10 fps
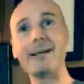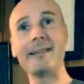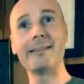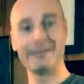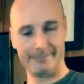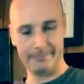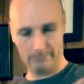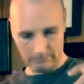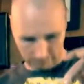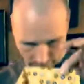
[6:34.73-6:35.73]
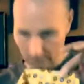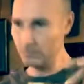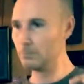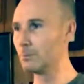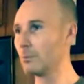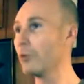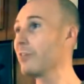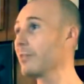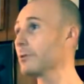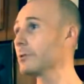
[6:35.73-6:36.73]
in. You
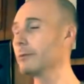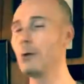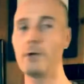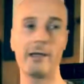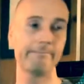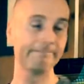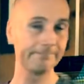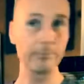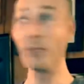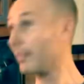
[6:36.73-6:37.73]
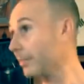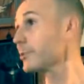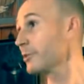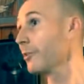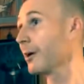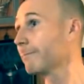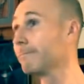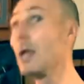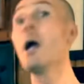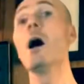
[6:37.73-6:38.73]
think there's okay? You think they're still there?
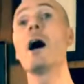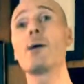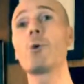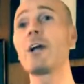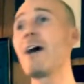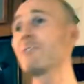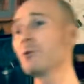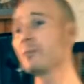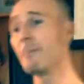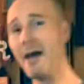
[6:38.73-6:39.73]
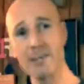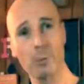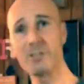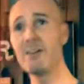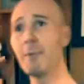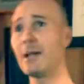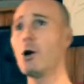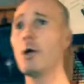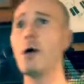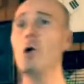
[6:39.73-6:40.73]
All right, we're gonna have to use the magic words. Everybody,
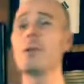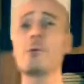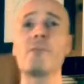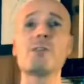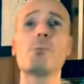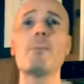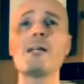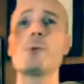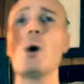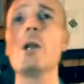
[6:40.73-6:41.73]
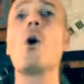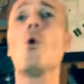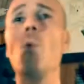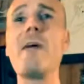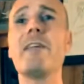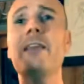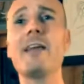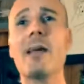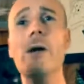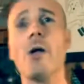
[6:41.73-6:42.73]
hold up your invisible magic wand. Wave it in
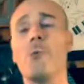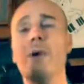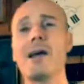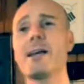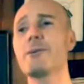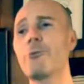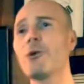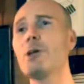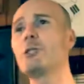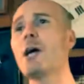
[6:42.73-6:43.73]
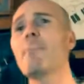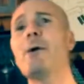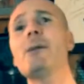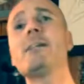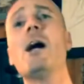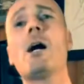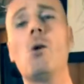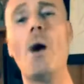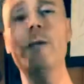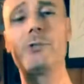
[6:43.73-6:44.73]
the air. When I count to 3, you shout "Merry
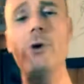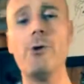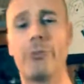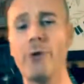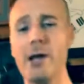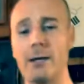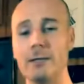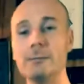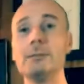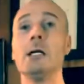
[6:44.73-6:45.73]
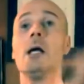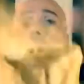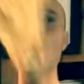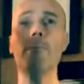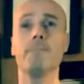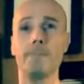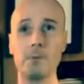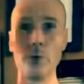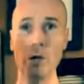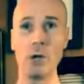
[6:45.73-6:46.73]
Taco." 1, 2, 3. Ha.
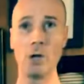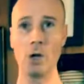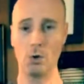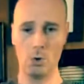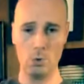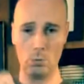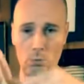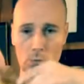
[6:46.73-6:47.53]
Oh.